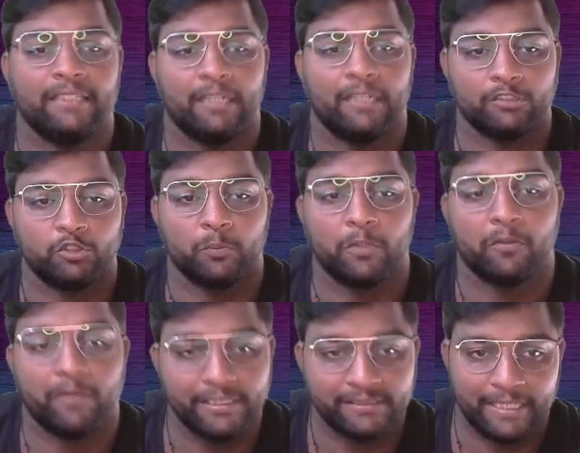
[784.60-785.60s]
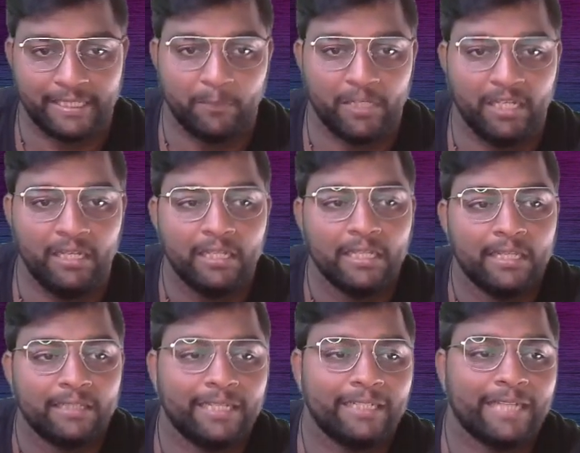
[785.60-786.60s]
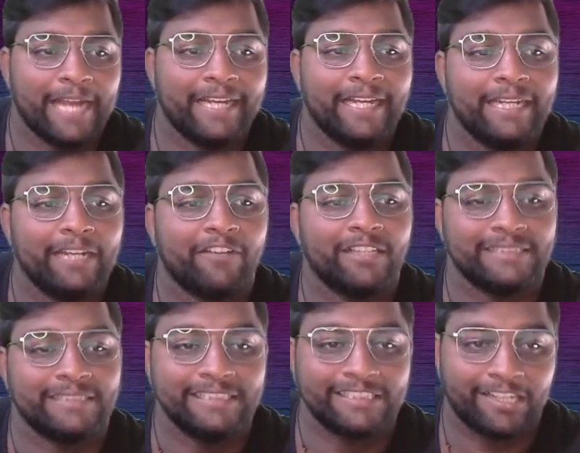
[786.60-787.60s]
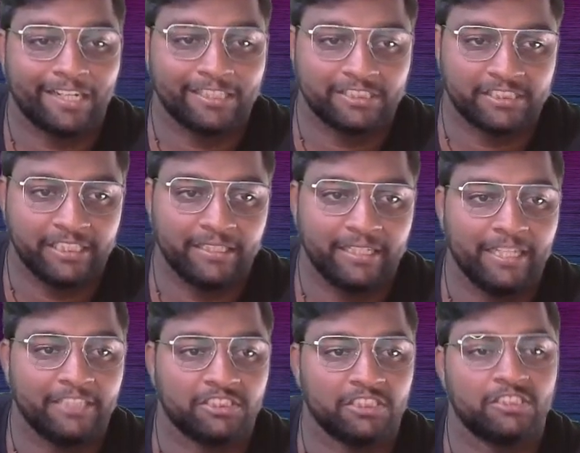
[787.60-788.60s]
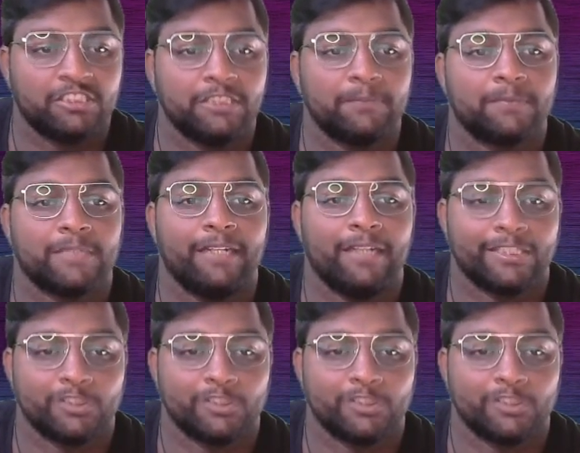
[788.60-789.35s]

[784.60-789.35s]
in unsupervised ML that identifies interesting relationships and